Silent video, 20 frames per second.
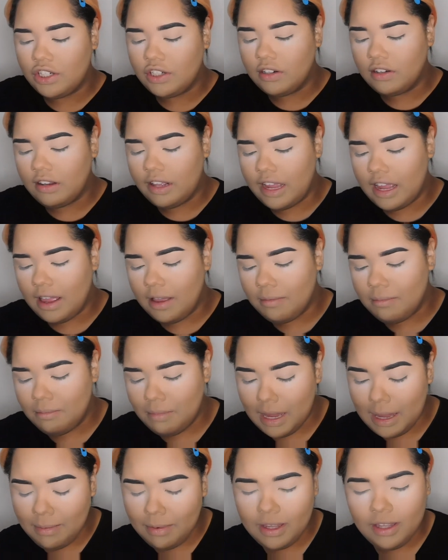glam,
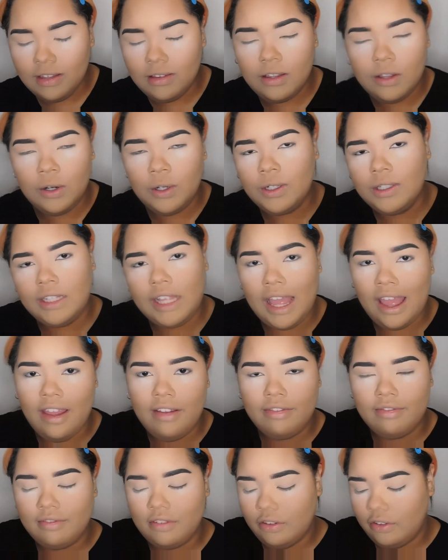maybe a little
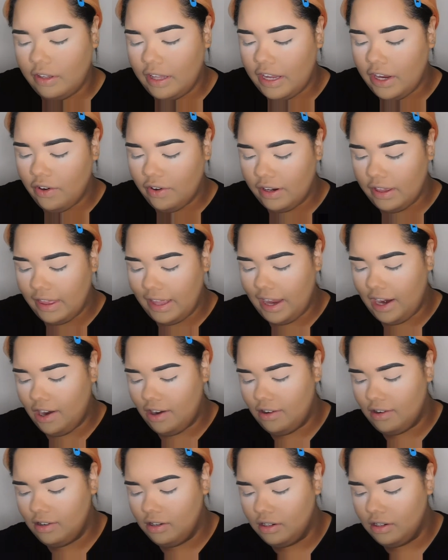death here and there.